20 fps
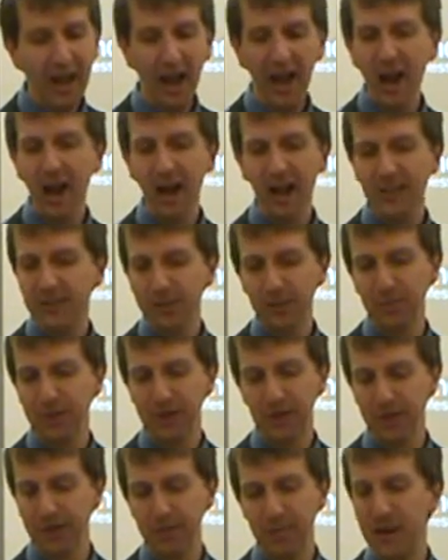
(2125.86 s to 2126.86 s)
it's a
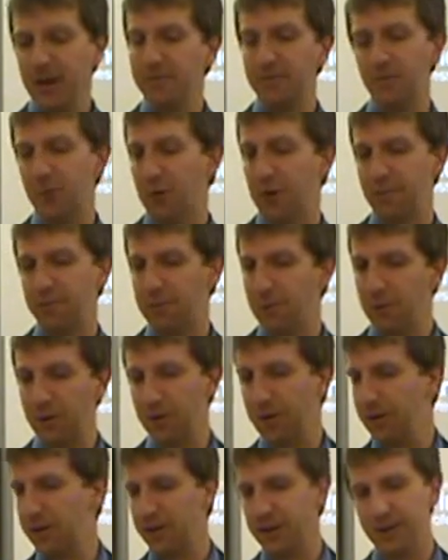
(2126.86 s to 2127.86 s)
real metaphor
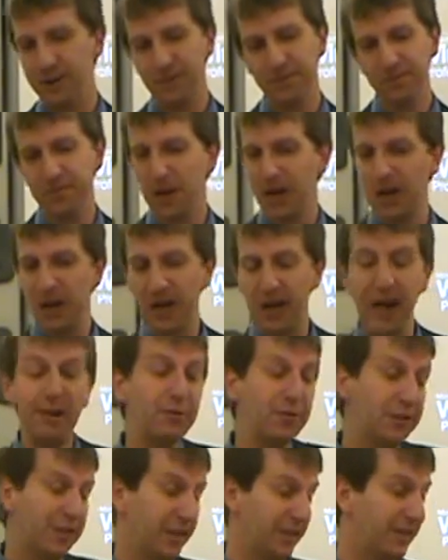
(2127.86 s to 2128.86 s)
for
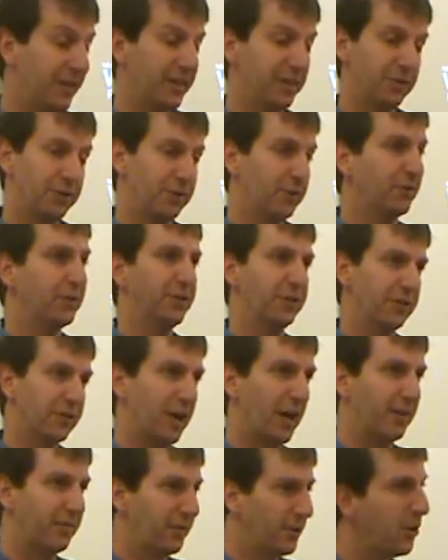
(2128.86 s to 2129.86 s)
everything that you do in your
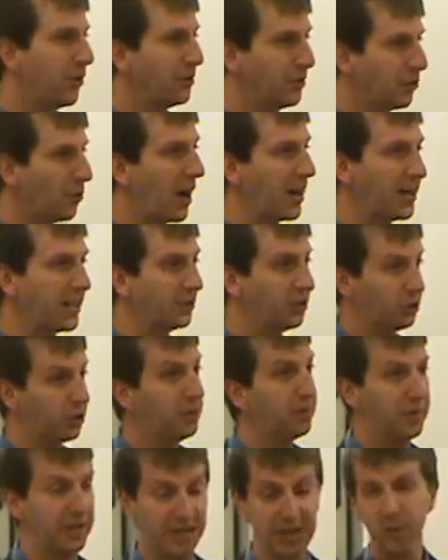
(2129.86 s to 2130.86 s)
life, and your writing
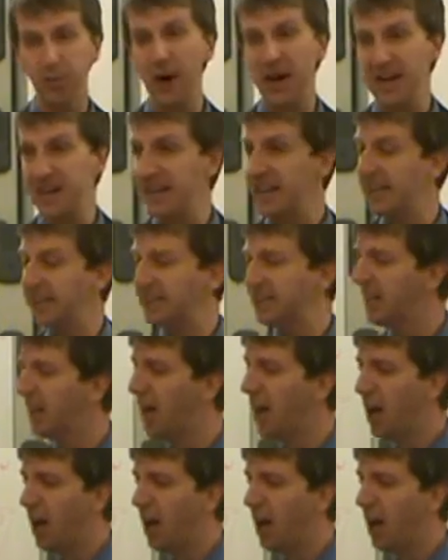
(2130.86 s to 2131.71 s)
should be. Your writing is,